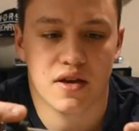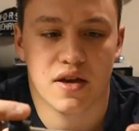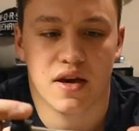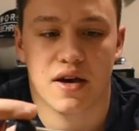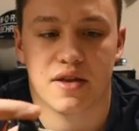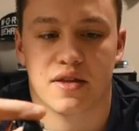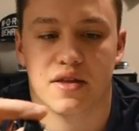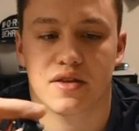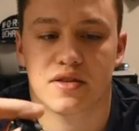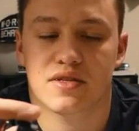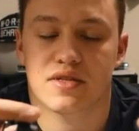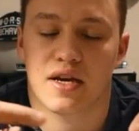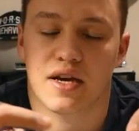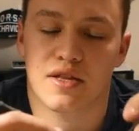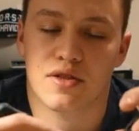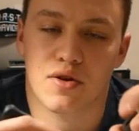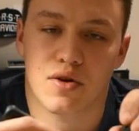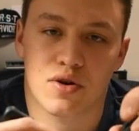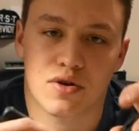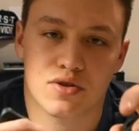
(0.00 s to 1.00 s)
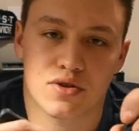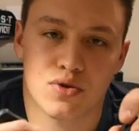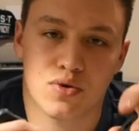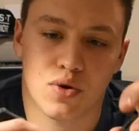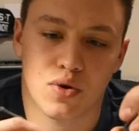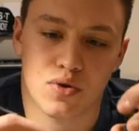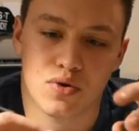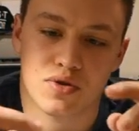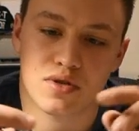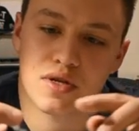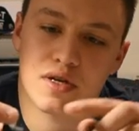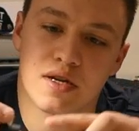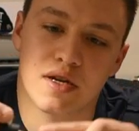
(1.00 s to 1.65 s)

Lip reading: On the other side there are two holes,